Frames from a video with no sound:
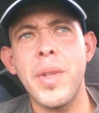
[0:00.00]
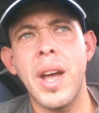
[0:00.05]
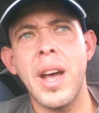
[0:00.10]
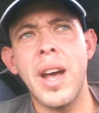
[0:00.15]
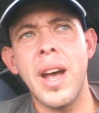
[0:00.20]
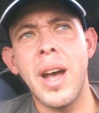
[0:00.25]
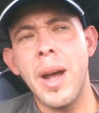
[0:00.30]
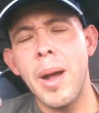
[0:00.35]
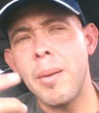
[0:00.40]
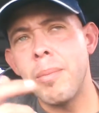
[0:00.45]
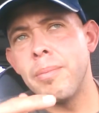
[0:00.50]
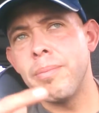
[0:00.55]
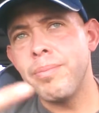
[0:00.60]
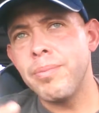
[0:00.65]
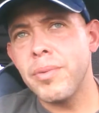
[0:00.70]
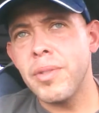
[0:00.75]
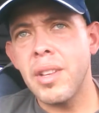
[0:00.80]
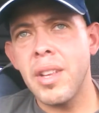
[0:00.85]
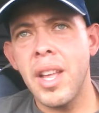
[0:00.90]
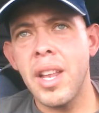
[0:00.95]

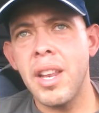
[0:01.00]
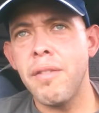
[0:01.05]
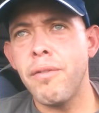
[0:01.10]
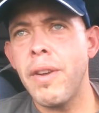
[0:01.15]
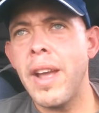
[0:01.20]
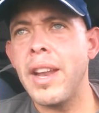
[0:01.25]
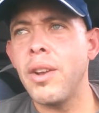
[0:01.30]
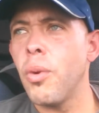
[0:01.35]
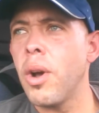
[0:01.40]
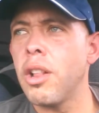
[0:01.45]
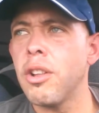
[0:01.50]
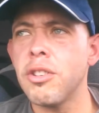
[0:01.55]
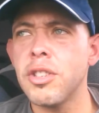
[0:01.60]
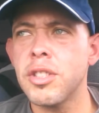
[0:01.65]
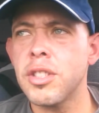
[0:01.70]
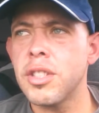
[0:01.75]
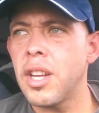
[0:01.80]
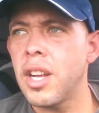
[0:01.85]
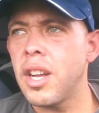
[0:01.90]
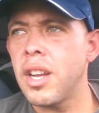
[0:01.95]
Um, any van
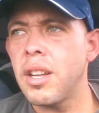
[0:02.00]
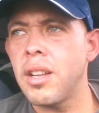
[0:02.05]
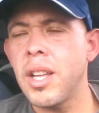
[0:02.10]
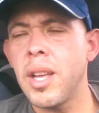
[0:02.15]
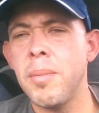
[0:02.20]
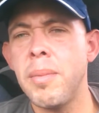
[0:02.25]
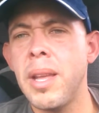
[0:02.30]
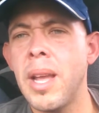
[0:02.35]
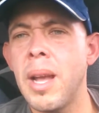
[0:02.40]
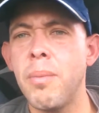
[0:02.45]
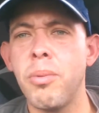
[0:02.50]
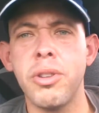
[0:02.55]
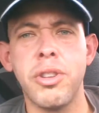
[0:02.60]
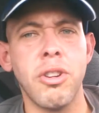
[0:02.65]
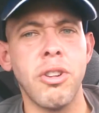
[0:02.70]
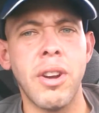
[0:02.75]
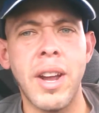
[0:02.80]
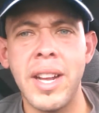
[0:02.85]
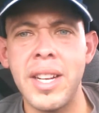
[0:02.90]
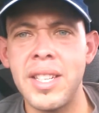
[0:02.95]
dwellers, uh, hit me up with
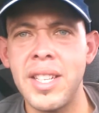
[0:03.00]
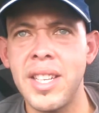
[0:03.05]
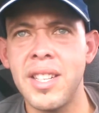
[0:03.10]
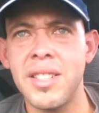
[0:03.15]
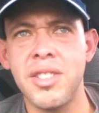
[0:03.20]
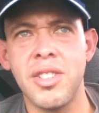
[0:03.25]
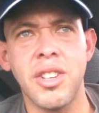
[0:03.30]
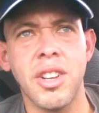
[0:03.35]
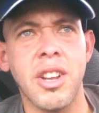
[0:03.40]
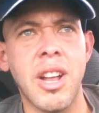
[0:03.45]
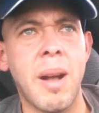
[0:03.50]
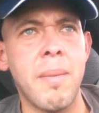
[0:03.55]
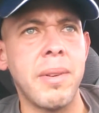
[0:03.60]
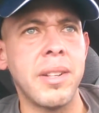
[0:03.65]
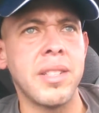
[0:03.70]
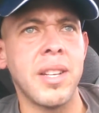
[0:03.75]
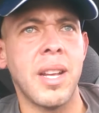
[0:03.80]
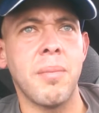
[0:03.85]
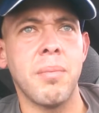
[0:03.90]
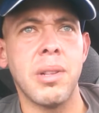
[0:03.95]
your ideas. You can
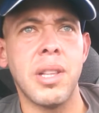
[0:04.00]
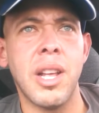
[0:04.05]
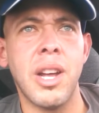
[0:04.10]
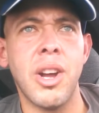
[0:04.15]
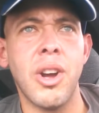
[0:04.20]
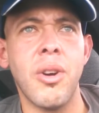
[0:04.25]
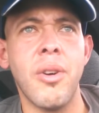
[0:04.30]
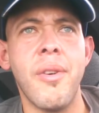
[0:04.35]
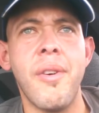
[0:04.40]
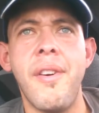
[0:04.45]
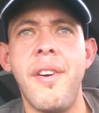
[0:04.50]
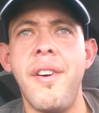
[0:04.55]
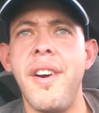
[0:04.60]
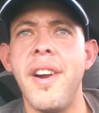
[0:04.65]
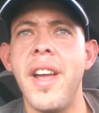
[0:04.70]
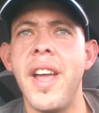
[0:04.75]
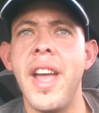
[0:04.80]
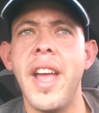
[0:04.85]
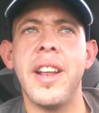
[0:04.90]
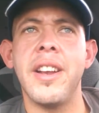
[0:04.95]
comment down below.
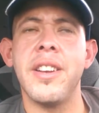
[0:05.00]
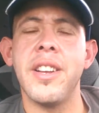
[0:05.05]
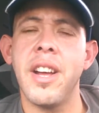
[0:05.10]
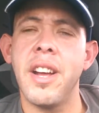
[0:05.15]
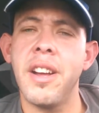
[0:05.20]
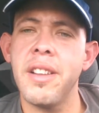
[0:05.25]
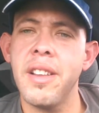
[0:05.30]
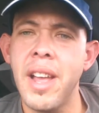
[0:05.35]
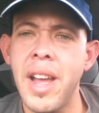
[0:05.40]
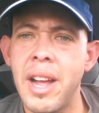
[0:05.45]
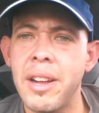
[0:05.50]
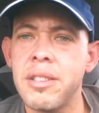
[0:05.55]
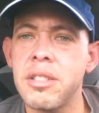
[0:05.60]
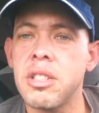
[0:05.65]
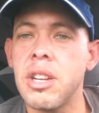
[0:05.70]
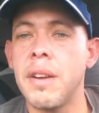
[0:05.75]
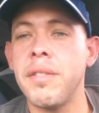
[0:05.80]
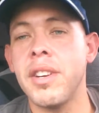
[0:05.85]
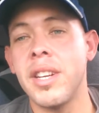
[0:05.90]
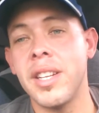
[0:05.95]
And uh, yeah,
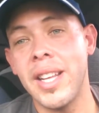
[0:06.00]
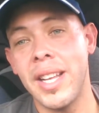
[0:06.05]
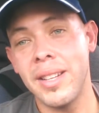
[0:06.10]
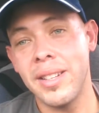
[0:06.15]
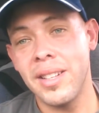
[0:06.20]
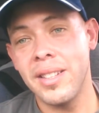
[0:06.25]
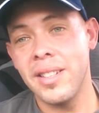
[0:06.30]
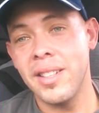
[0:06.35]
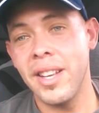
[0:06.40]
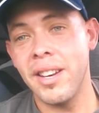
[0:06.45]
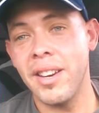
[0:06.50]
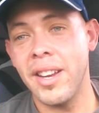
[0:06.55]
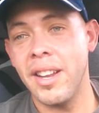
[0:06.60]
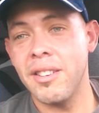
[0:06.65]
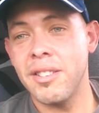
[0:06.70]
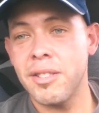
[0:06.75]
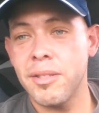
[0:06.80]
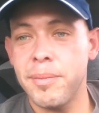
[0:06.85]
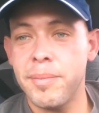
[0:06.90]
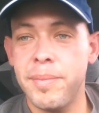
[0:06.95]
so have a good day. Later,
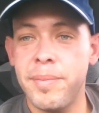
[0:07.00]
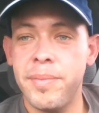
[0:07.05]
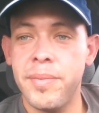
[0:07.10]
guys.